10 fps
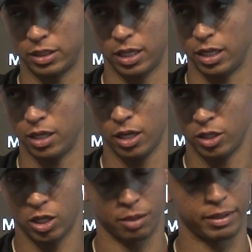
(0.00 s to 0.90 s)
Again,
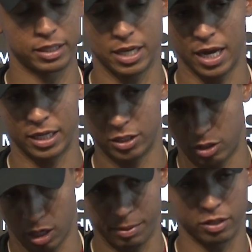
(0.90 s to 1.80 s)
talk about the tight ends, you
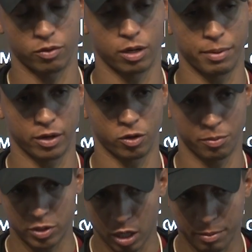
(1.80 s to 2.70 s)
talk about the running back room,
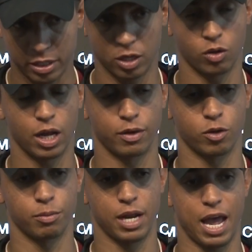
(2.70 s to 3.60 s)
you talk about the O line
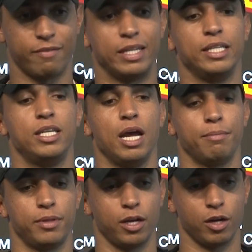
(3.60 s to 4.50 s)
room, and having
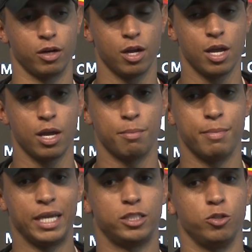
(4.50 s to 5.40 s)
depth there
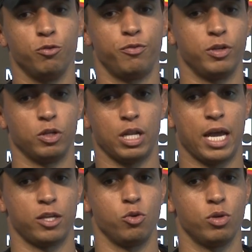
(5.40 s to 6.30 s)
makes you feel
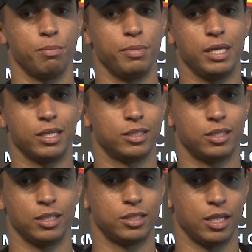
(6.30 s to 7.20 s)
like you can be
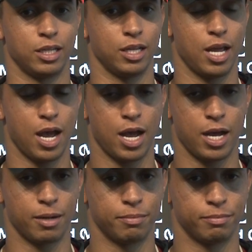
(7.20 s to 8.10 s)
consistent
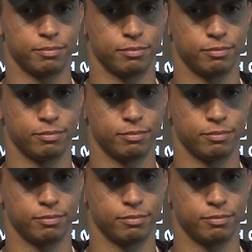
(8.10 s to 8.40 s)
um,